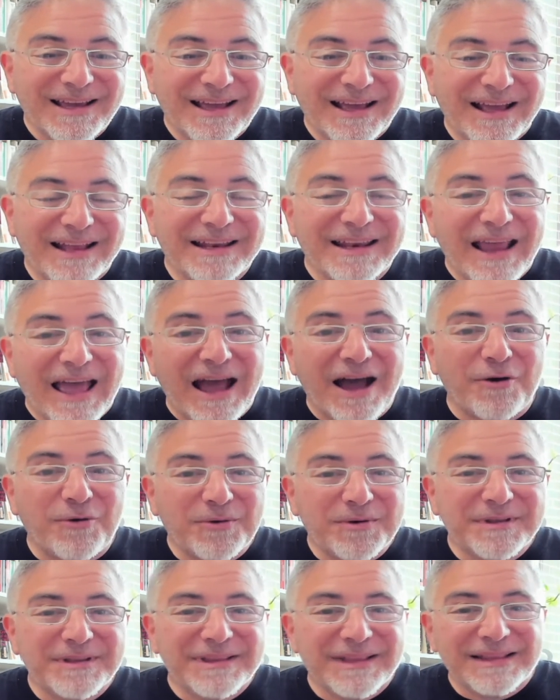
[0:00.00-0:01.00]
And
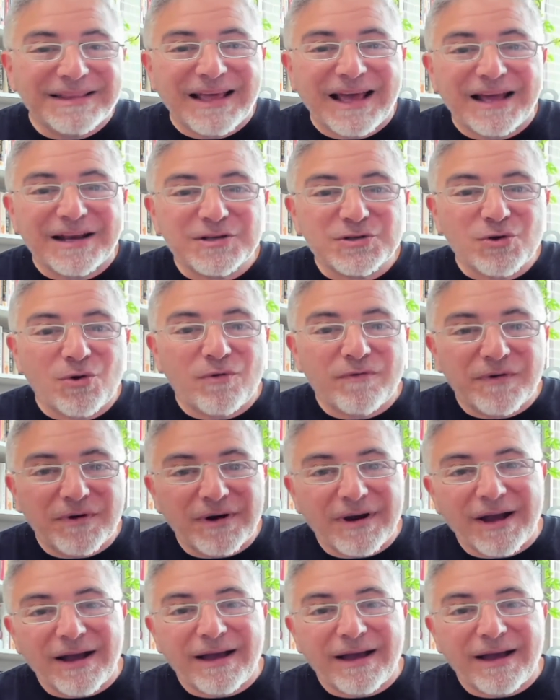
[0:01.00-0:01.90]
now that that is over,